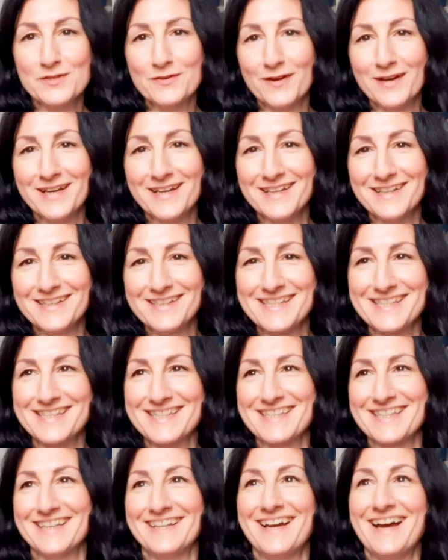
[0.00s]

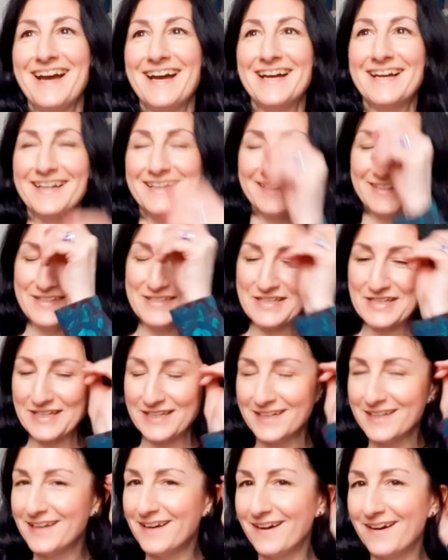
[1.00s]
dress and
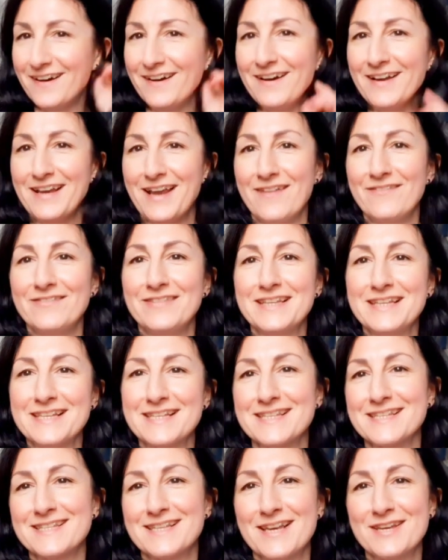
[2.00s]
I love
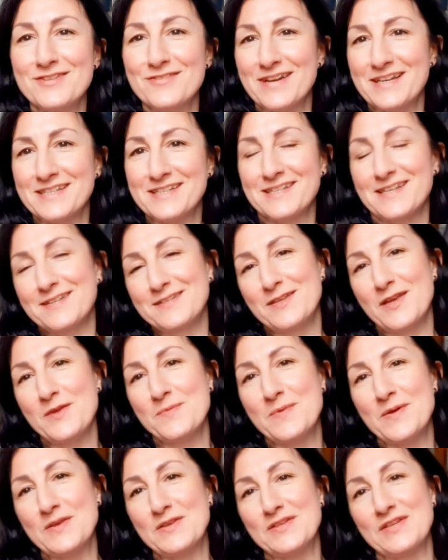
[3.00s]
this dress so
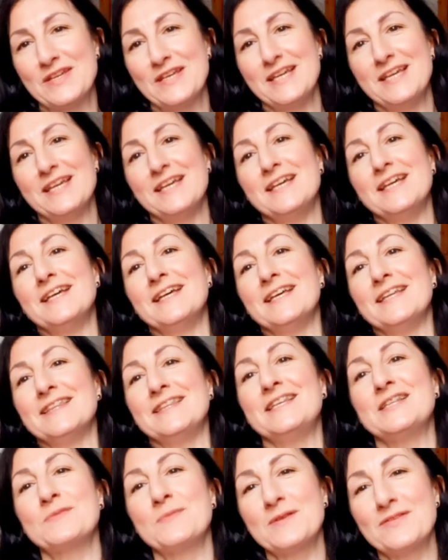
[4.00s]
much.
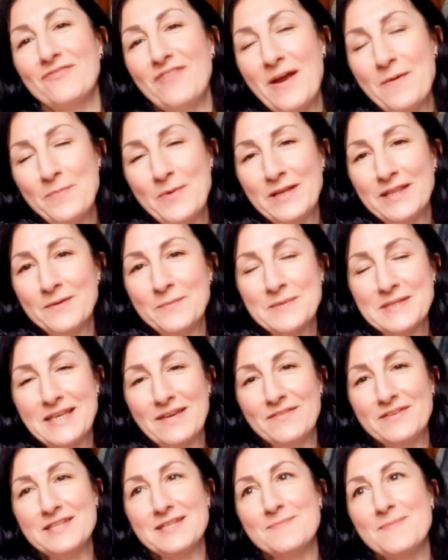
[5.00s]
This was fabric that was
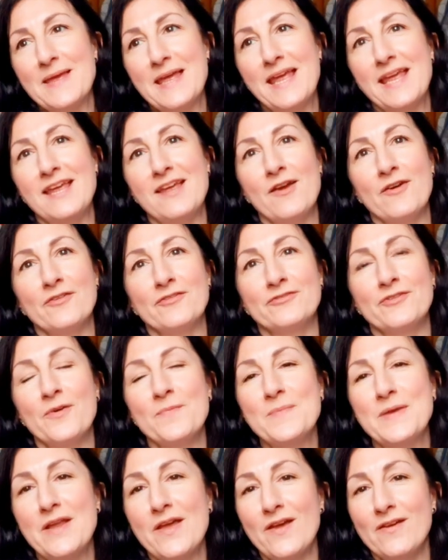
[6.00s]
given to me
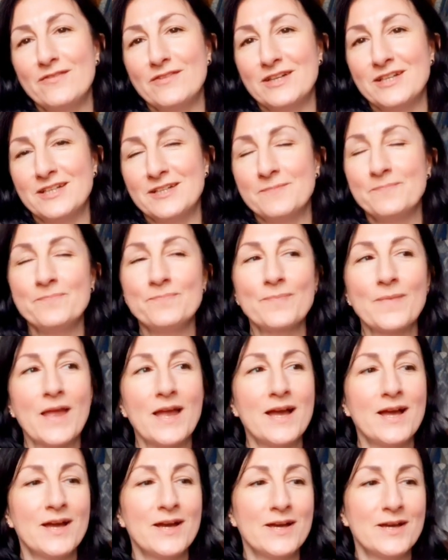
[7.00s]
from Minerva
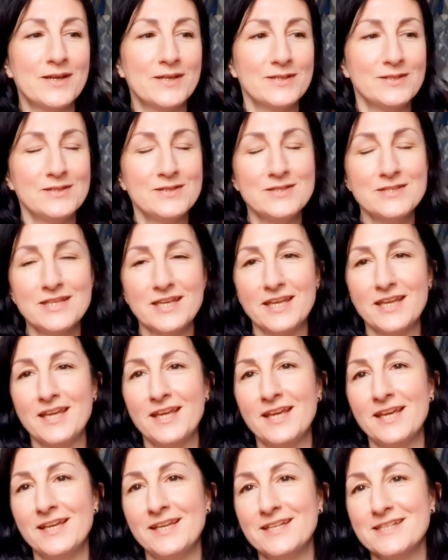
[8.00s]
and
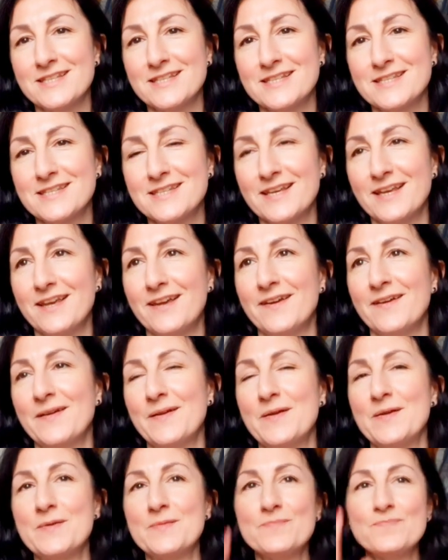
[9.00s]
it's
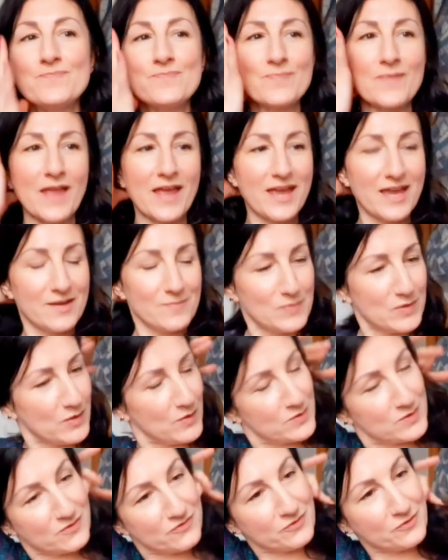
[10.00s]
um, a
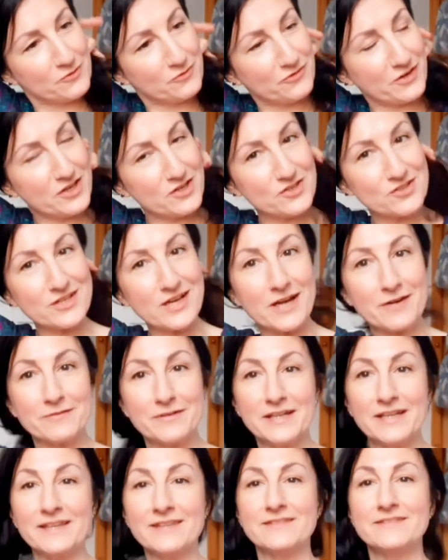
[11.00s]
beautiful French
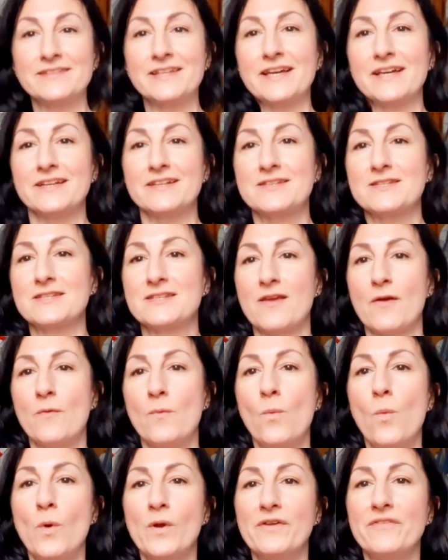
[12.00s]
terry that's
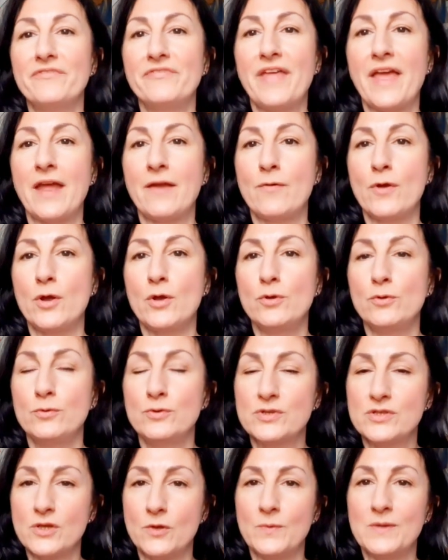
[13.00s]
one of their
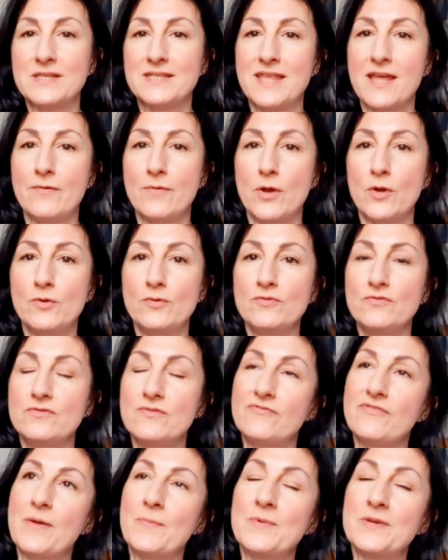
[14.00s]
own. So it's their own
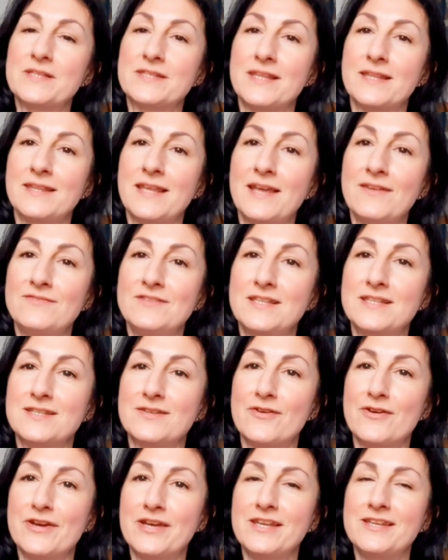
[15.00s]
fabrics that they've
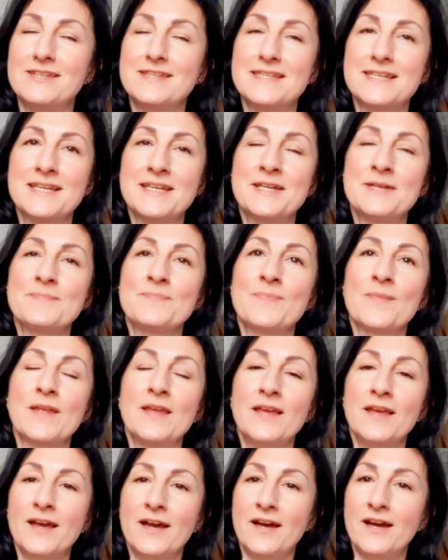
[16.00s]
designed.
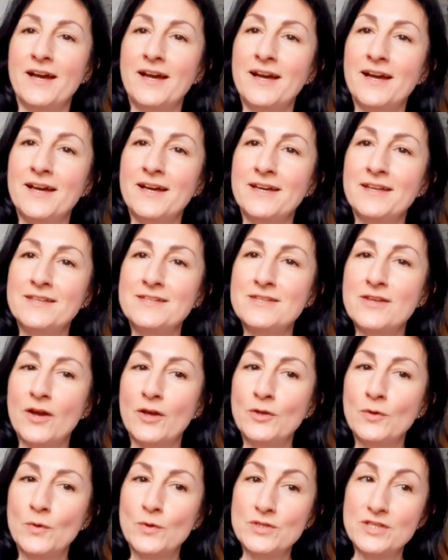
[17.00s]
And
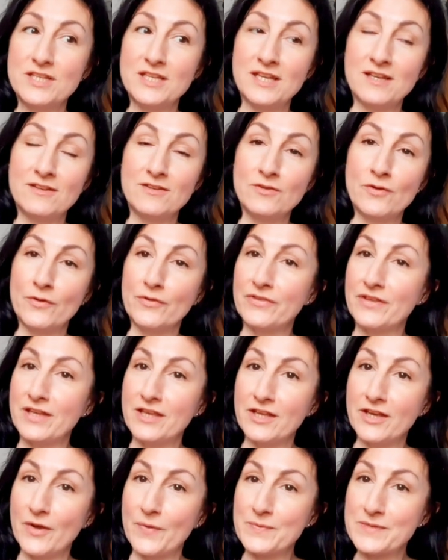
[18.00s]
I ordered it not
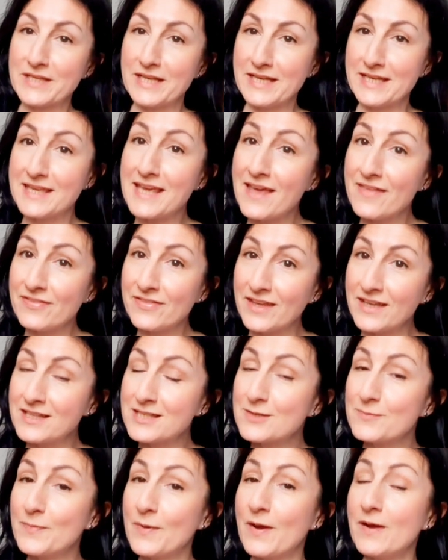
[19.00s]
thinking I was going to get
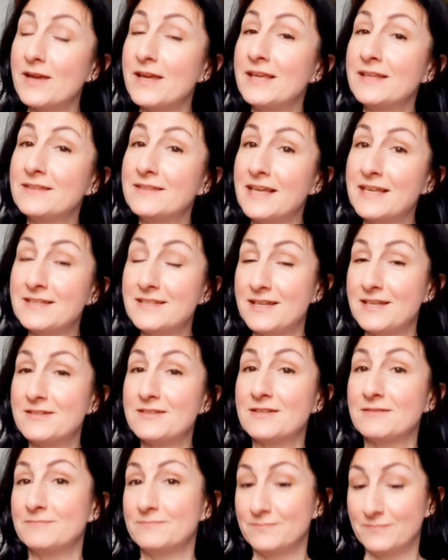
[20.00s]
this, but it, they did
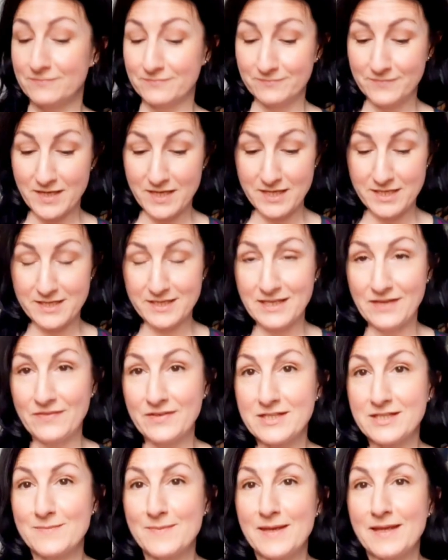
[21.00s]
uh, give
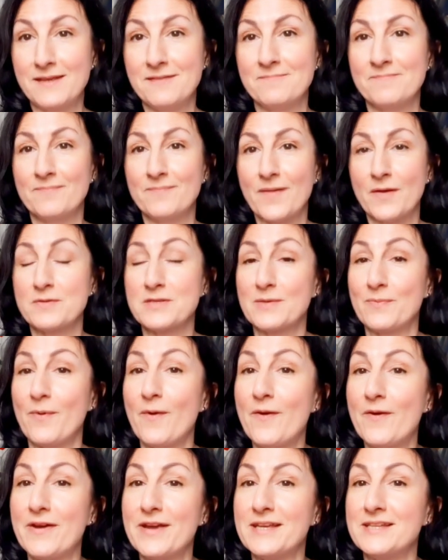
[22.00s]
it to me. I was
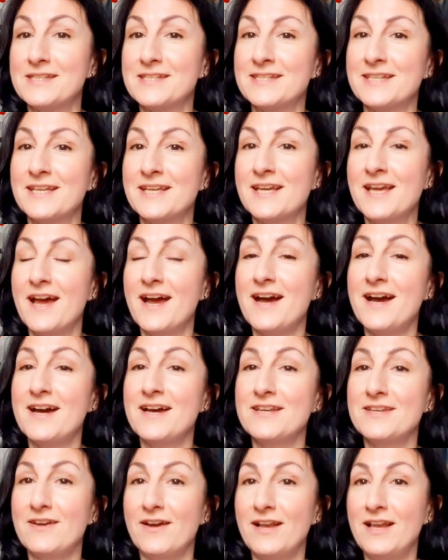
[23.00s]
surprised
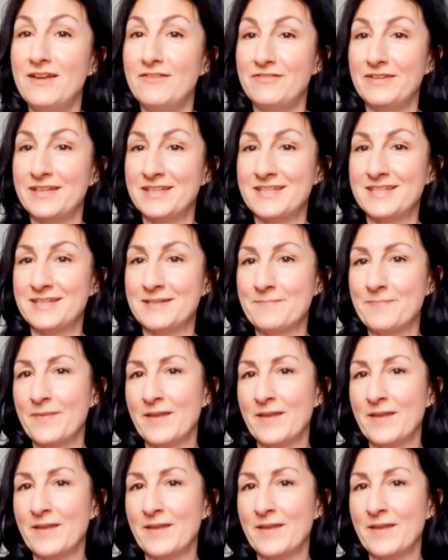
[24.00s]
and I love it.